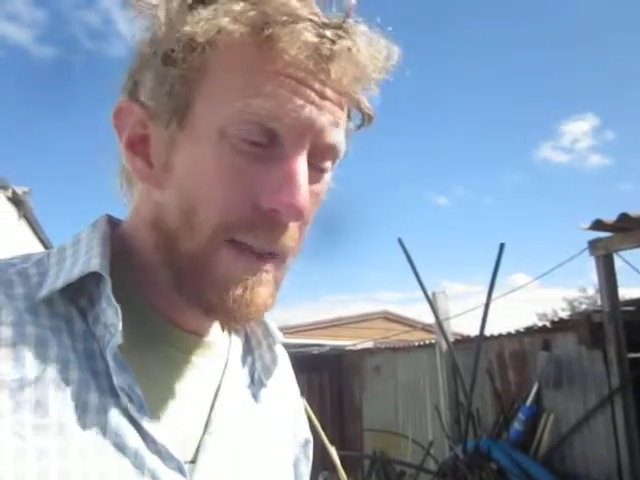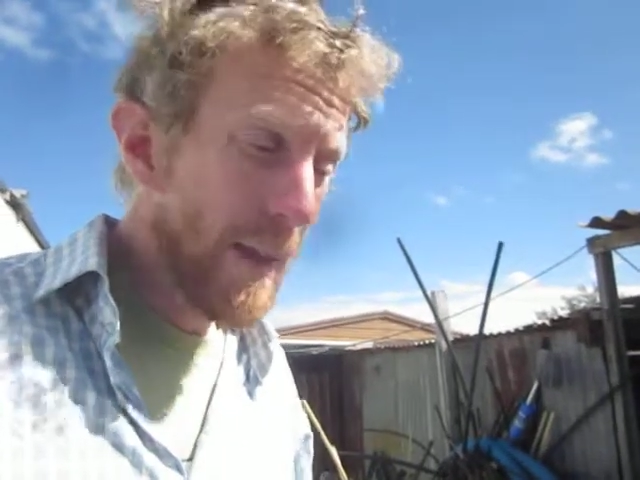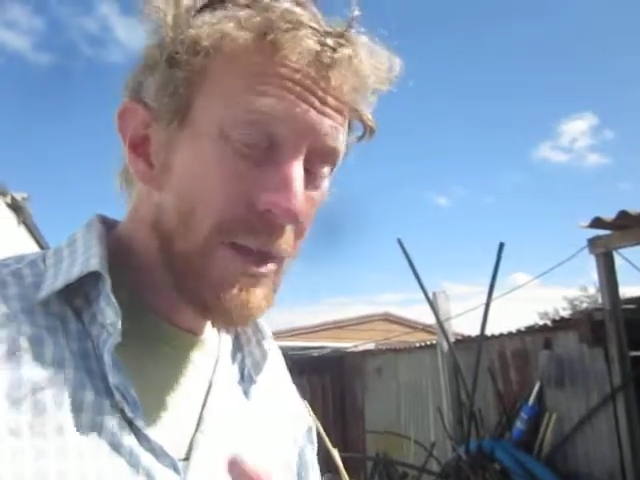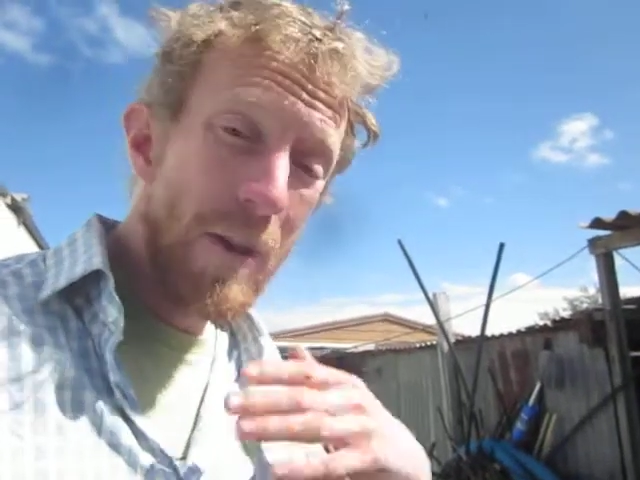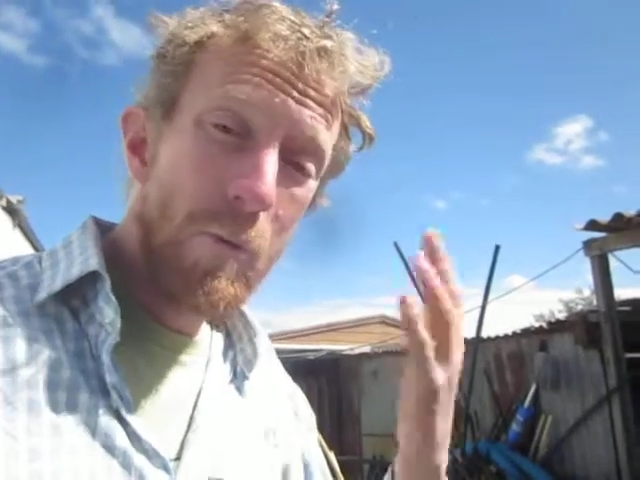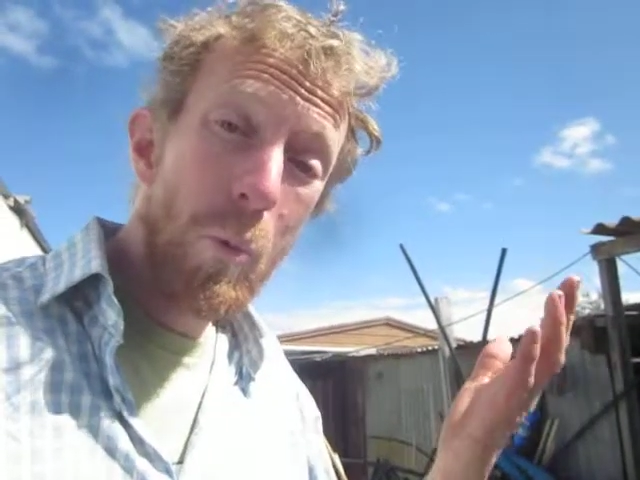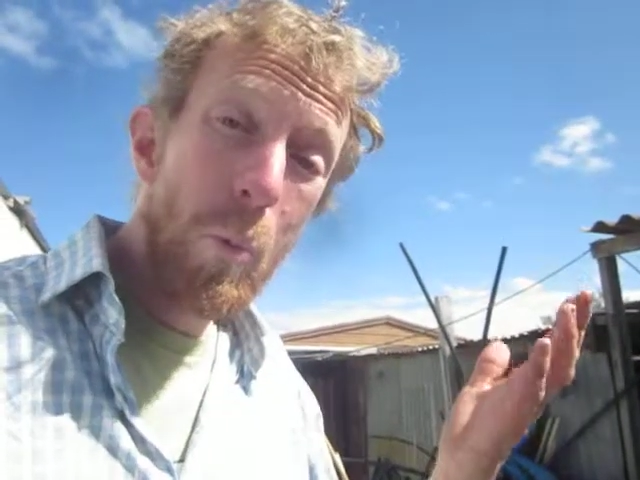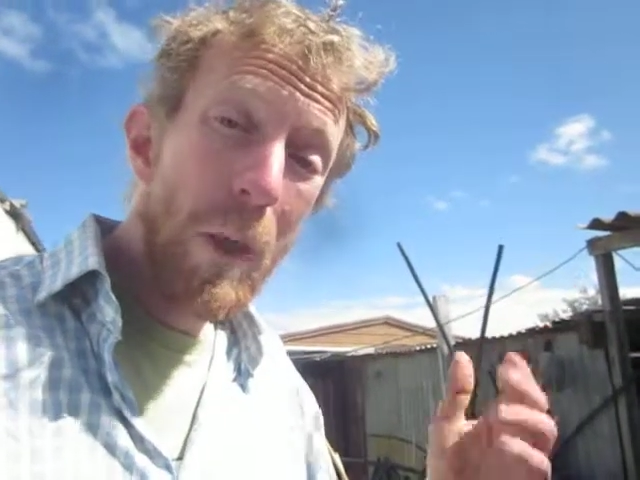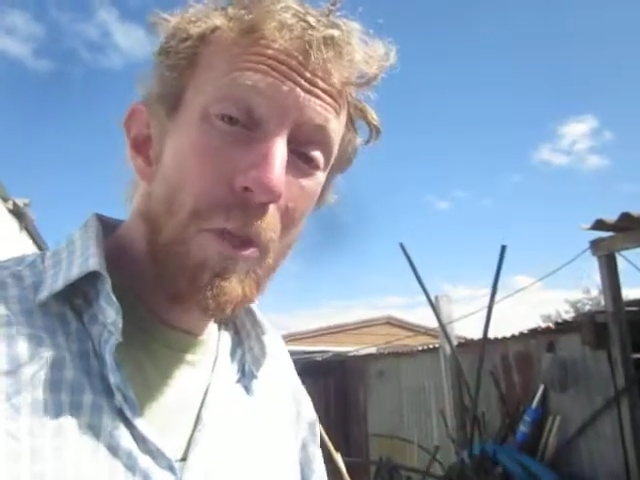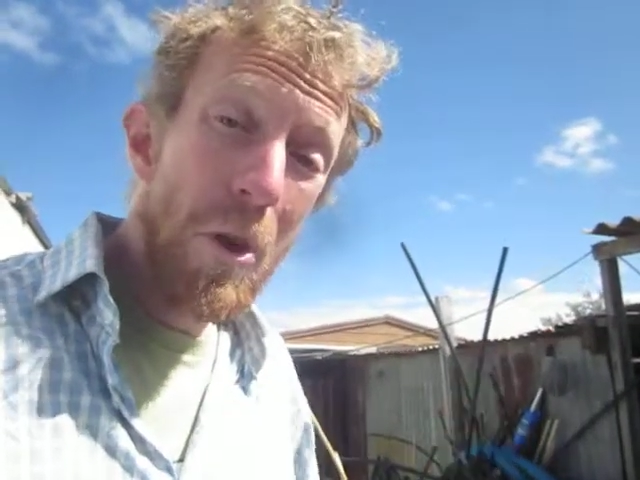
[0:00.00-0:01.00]
Imagine if
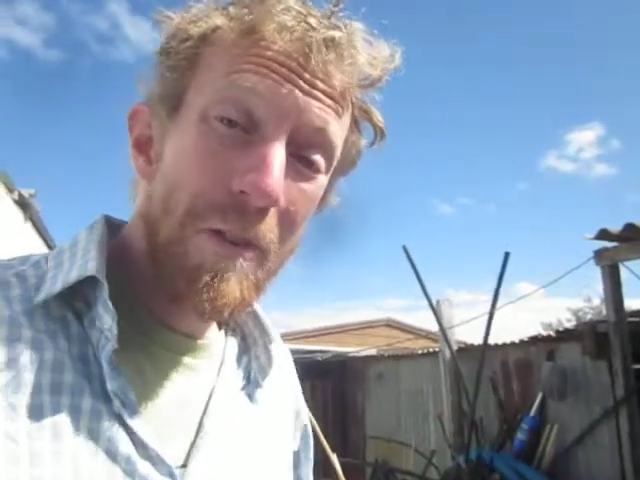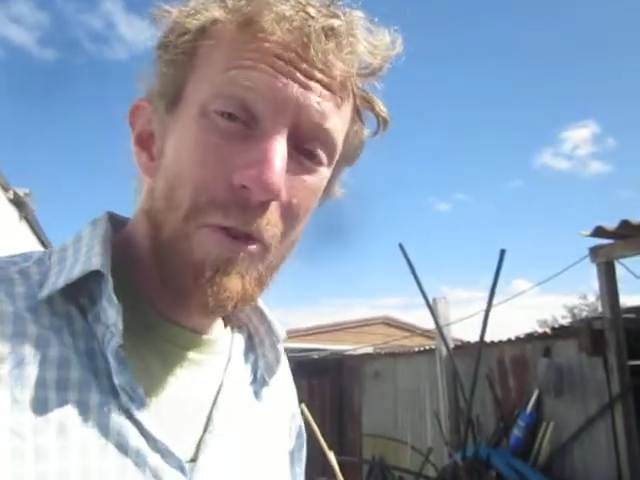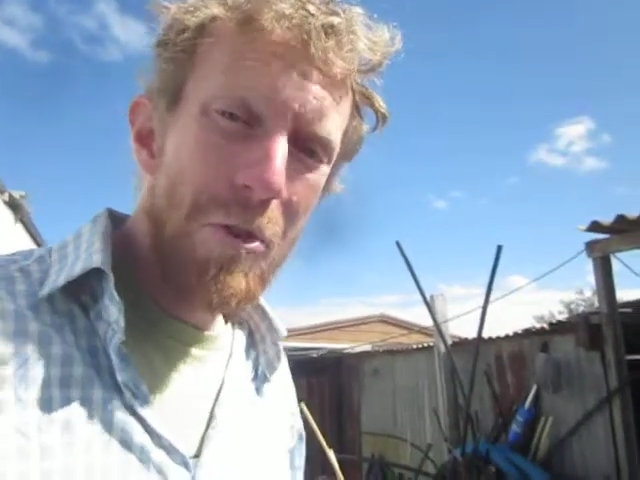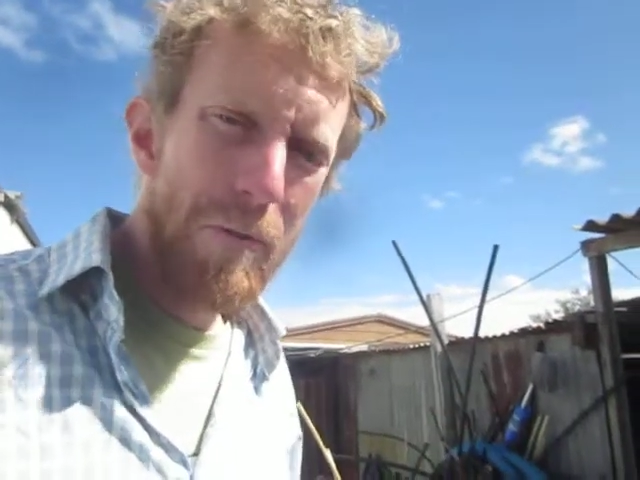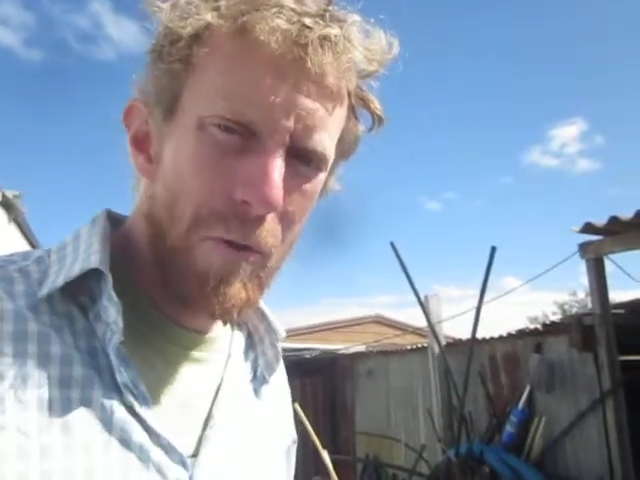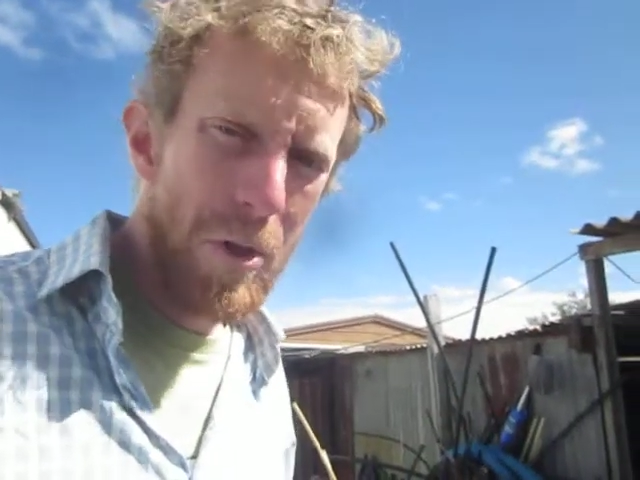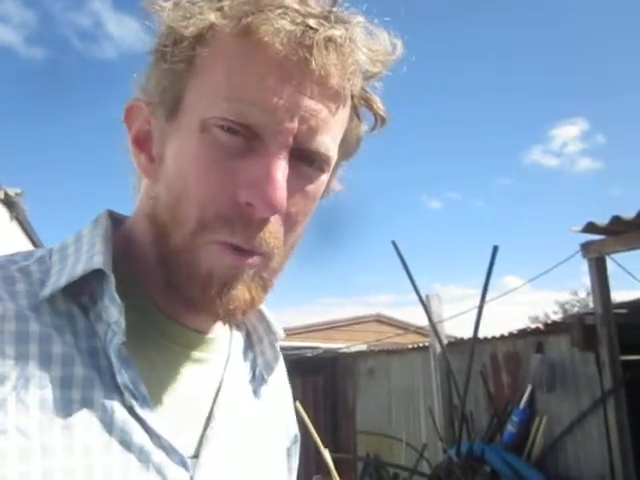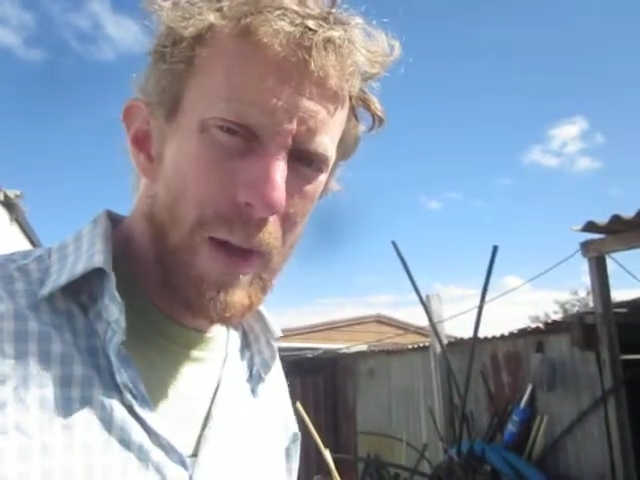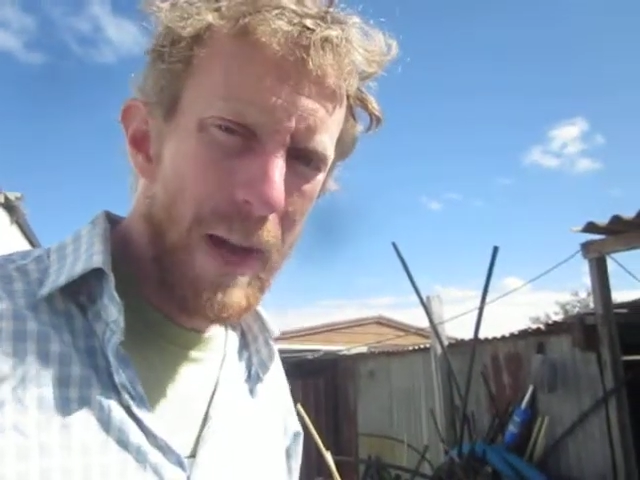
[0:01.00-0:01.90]
1/3 of all the food that we